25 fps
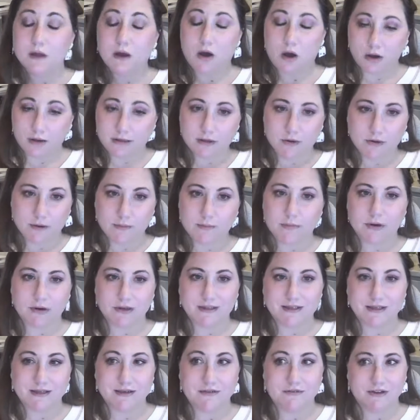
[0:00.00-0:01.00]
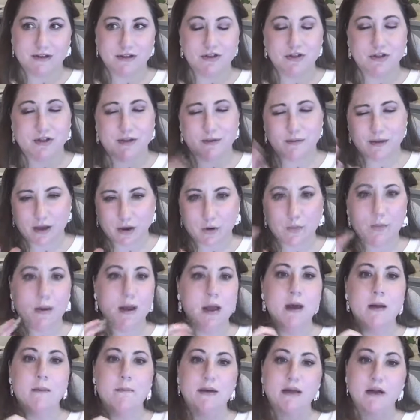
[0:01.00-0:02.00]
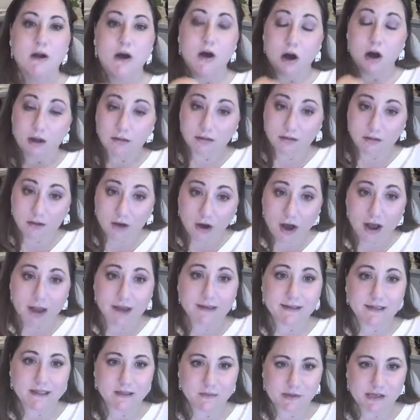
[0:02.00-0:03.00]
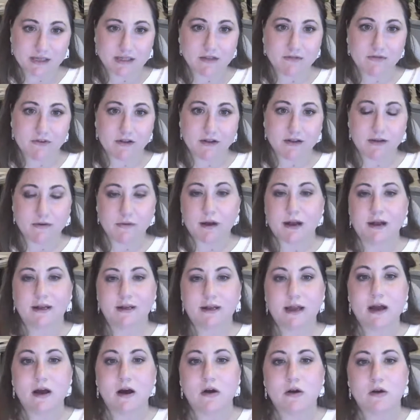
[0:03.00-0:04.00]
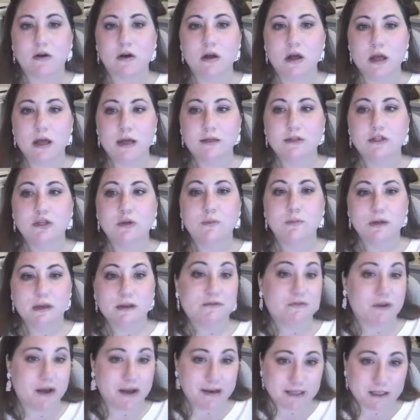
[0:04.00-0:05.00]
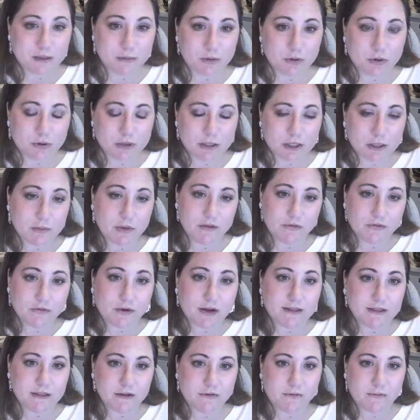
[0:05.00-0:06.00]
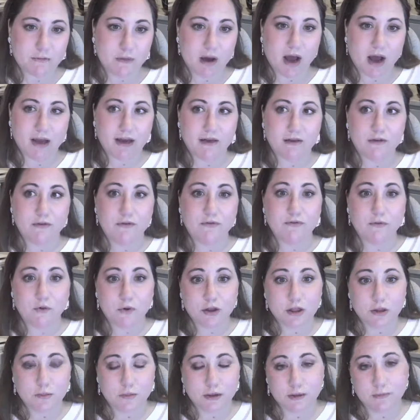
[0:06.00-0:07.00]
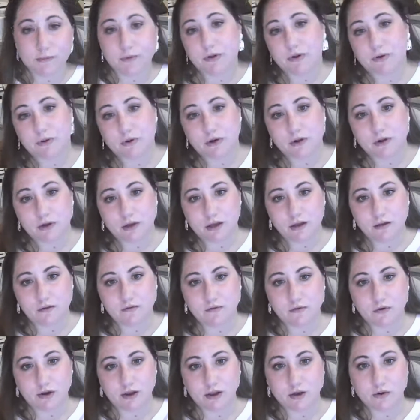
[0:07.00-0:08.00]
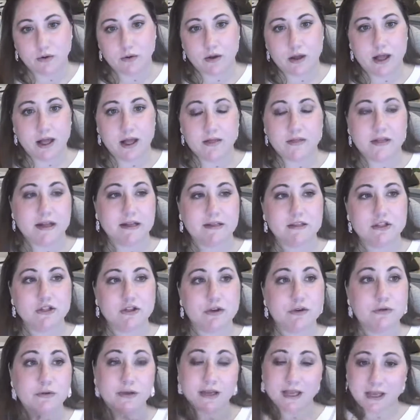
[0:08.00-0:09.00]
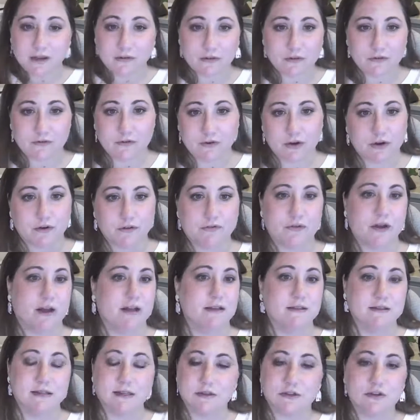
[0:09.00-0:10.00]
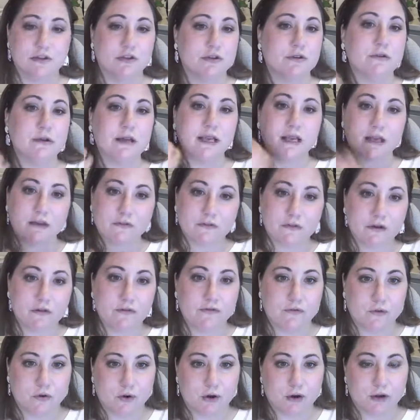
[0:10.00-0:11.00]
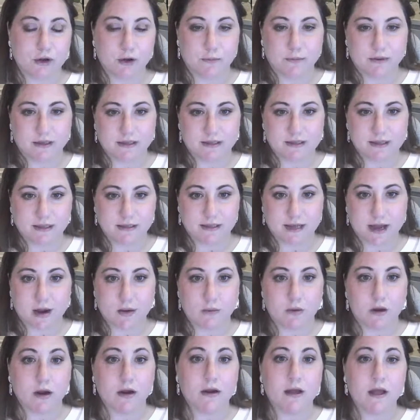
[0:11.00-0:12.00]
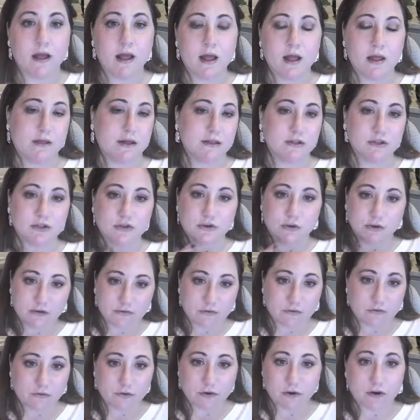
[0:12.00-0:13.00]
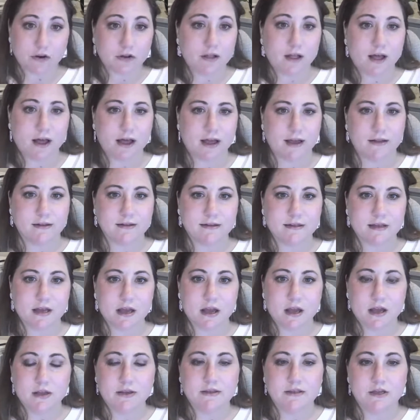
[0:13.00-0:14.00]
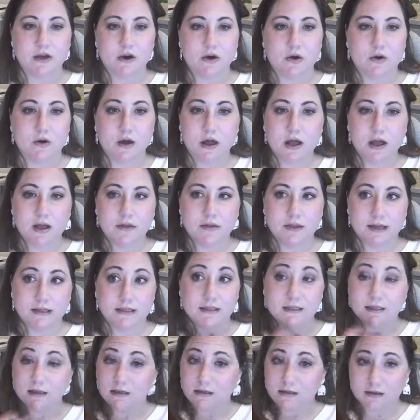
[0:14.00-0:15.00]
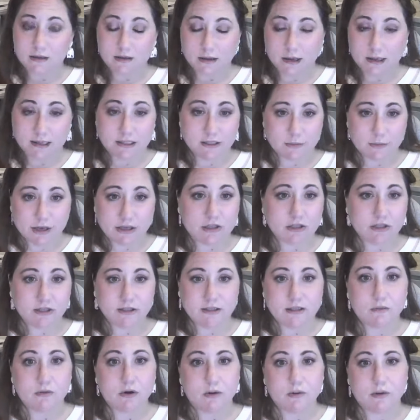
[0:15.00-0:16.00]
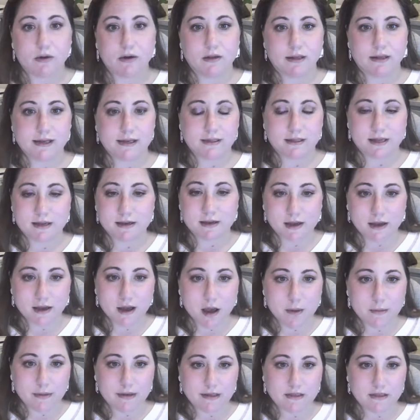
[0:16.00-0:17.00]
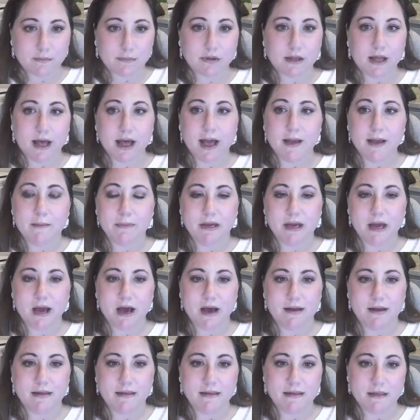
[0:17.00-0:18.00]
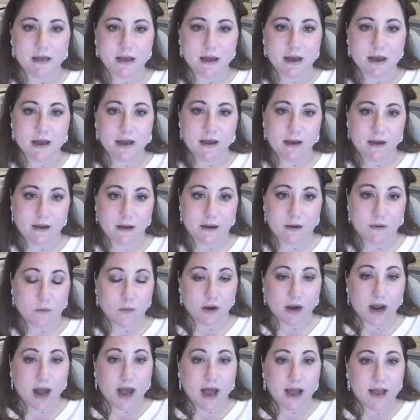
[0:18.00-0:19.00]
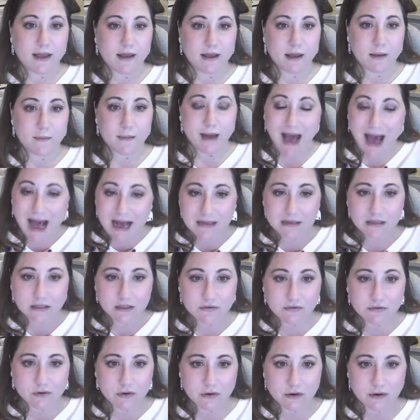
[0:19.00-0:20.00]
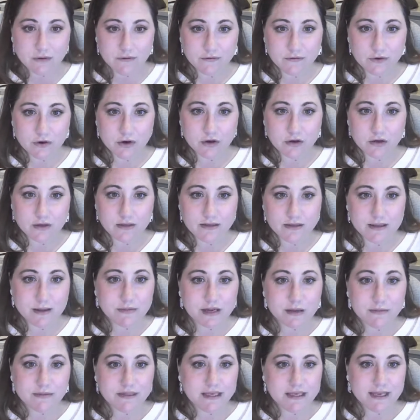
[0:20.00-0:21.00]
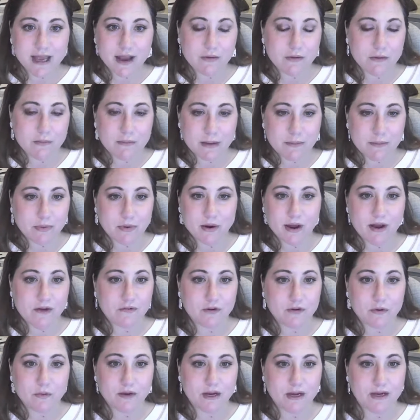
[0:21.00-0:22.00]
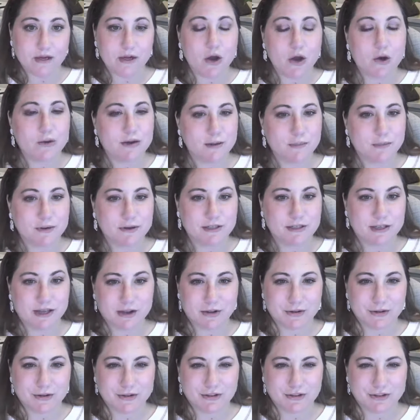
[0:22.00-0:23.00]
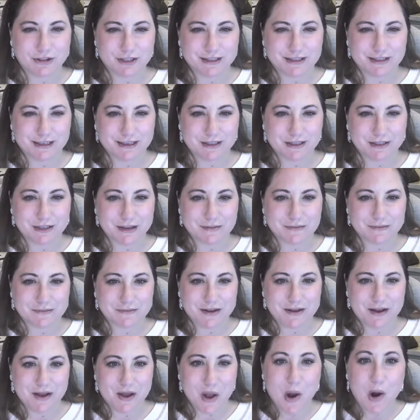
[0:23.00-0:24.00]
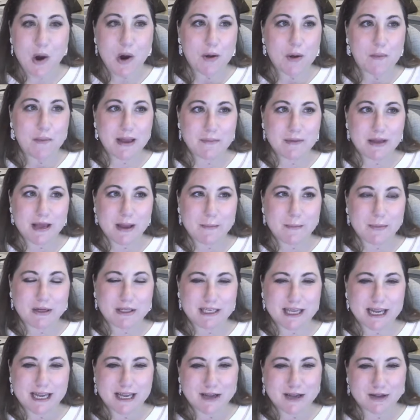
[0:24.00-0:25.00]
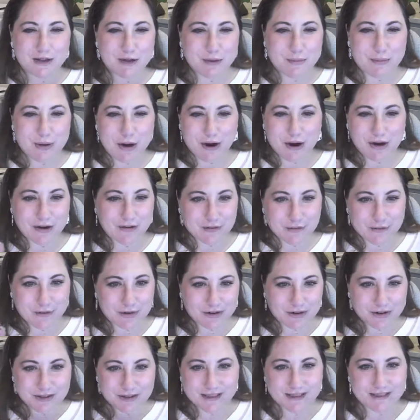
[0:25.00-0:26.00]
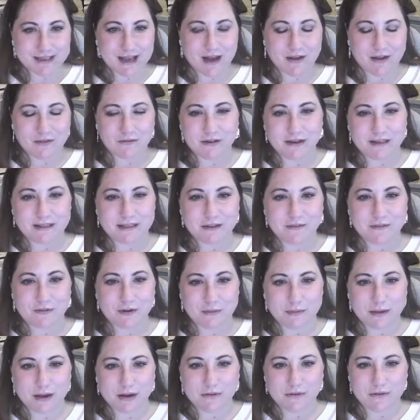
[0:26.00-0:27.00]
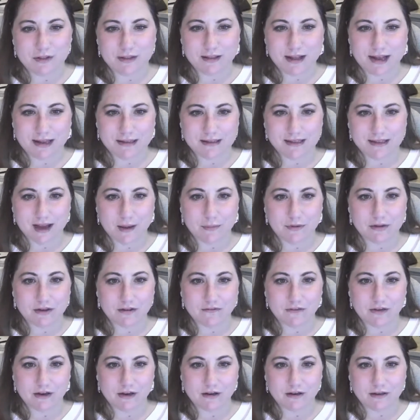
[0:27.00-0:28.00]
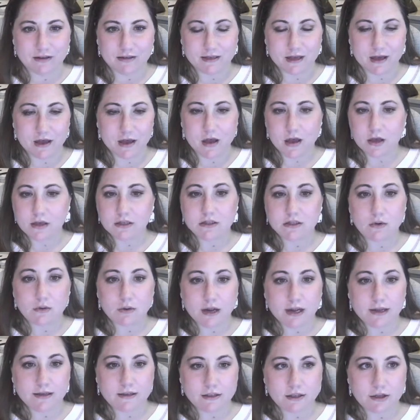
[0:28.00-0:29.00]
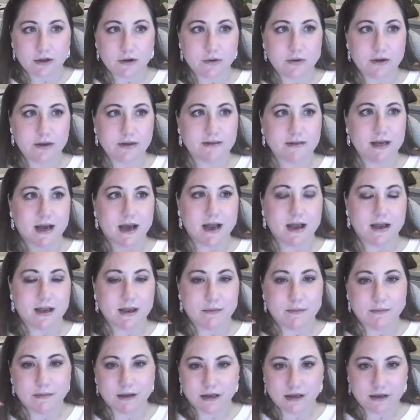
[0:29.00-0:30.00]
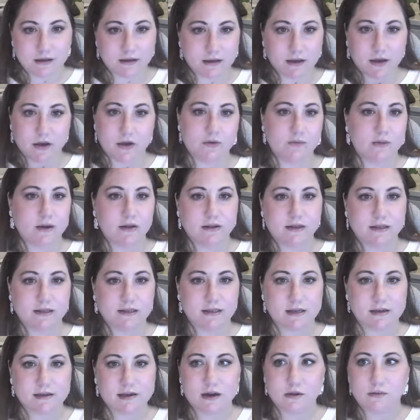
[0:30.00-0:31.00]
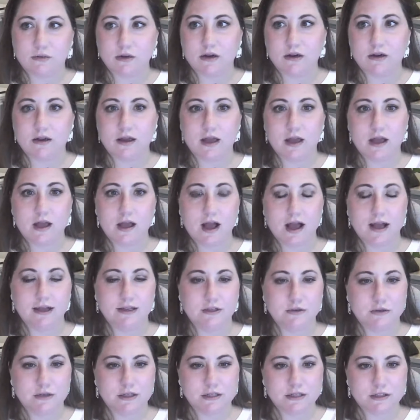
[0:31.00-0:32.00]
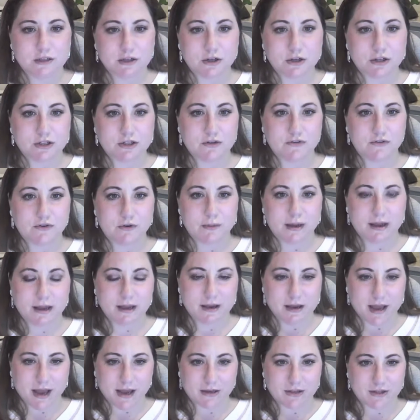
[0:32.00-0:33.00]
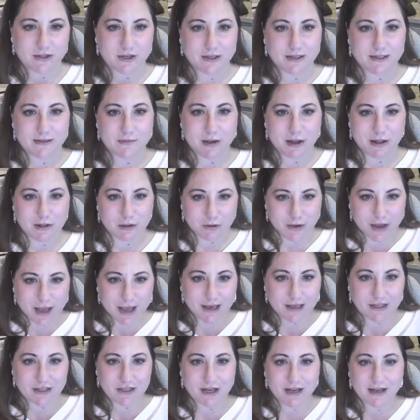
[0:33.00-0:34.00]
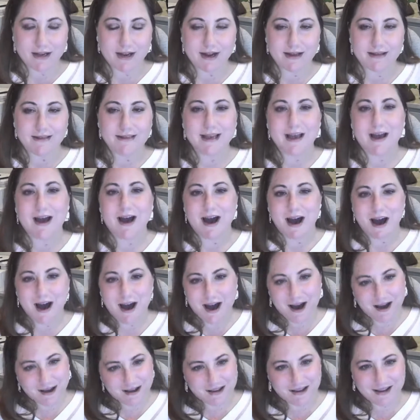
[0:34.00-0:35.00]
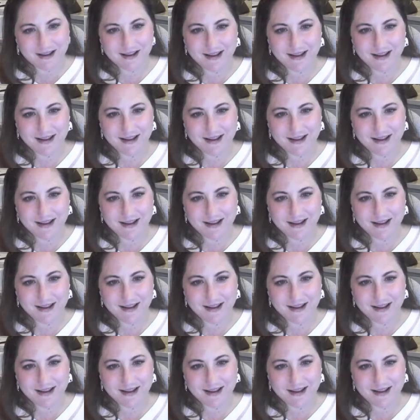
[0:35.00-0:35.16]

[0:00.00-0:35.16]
also in person eventually, we hope, but online specifically right now, to be findable, to be front of mind for the people who are looking for you. That's true even for your friends. That's true even for your business network. That's true even for your clients. So that's especially somewhere where LinkedIn can come into play, because when I am asked for a referral, sometimes I can't remember everyone I know in a particular jurisdiction. Or maybe a particular part of the world has gotten fuzzy for me over the last couple of years. So what I do is I immediately go to my LinkedIn network. I do a search for my connections by location, and I say, aha,